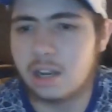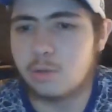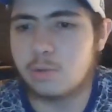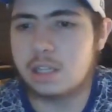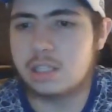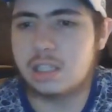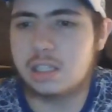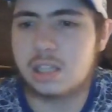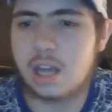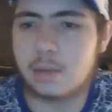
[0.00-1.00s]

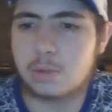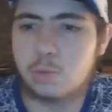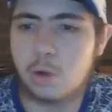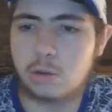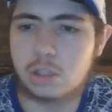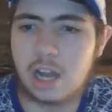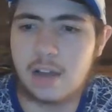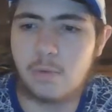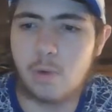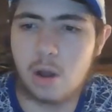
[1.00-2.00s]
Reese's Cups Walsh
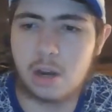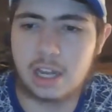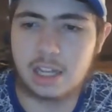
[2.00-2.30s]
have won it.